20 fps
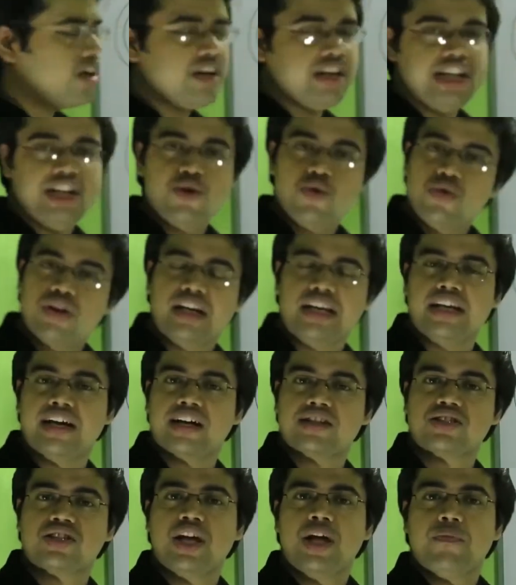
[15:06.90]
the
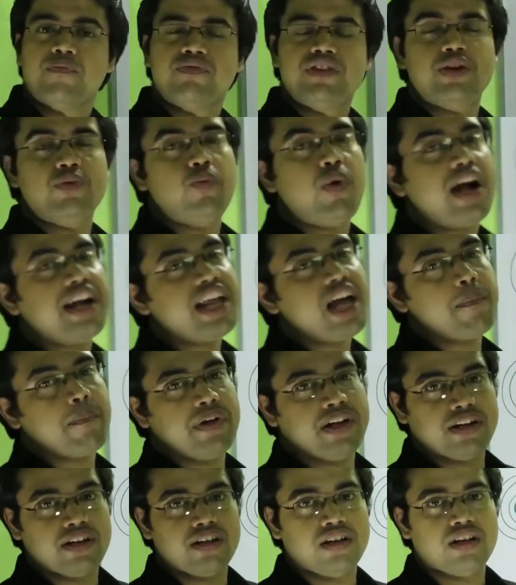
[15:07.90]
nucleus, then what
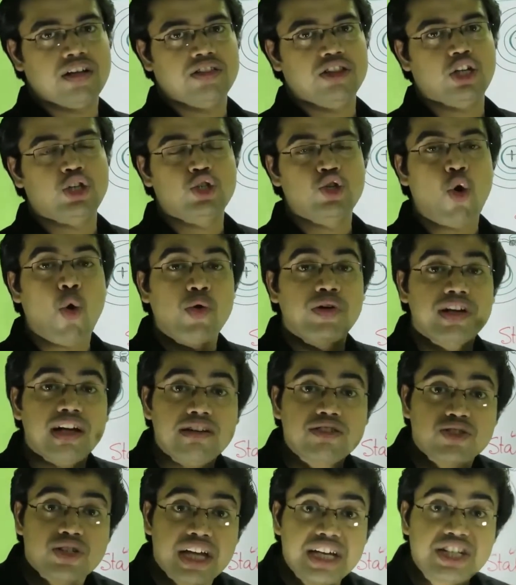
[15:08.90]
happened? The
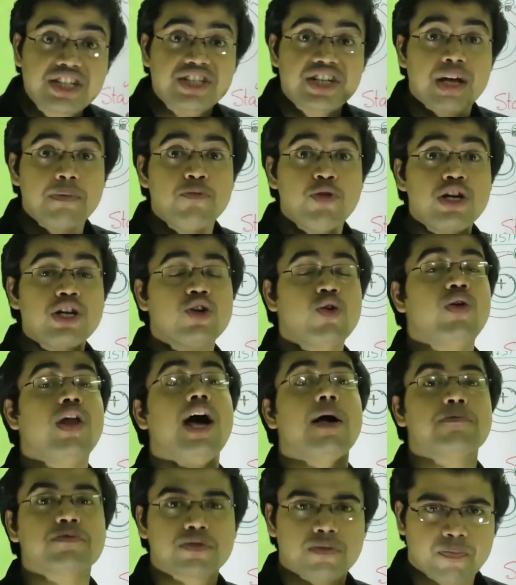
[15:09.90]
total system will
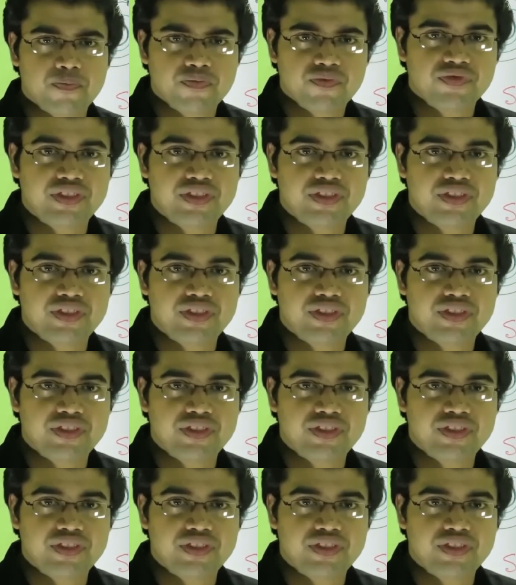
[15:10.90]
collapse.